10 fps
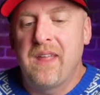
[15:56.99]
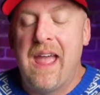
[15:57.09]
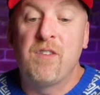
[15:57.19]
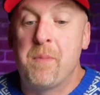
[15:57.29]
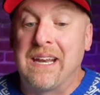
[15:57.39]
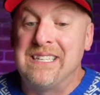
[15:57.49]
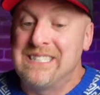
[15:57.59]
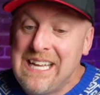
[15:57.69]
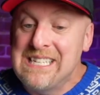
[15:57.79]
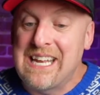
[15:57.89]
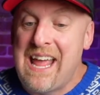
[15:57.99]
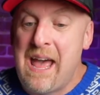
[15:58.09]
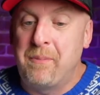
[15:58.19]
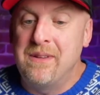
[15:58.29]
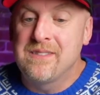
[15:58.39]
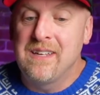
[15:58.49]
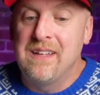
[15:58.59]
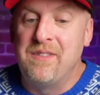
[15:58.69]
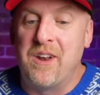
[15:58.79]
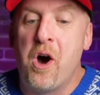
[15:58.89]
Everybody sees it happens,
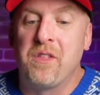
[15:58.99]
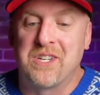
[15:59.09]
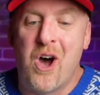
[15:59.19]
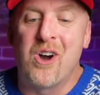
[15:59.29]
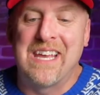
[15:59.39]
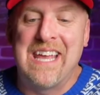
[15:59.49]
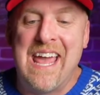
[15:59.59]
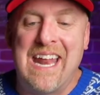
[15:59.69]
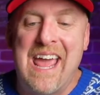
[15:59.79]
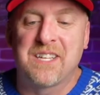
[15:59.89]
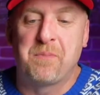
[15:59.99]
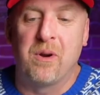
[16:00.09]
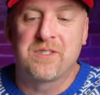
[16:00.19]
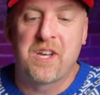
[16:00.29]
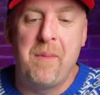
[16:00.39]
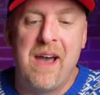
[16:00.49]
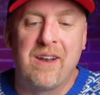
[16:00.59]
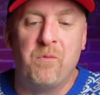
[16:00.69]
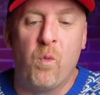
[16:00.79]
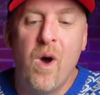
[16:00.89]
then all the talking head experts come out
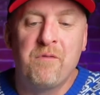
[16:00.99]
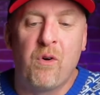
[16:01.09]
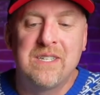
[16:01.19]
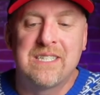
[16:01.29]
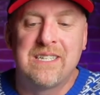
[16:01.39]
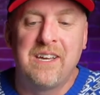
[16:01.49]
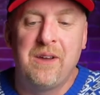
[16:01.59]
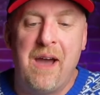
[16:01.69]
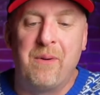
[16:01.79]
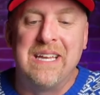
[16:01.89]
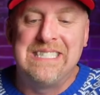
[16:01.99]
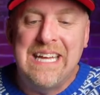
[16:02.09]
in one voice to tell you how it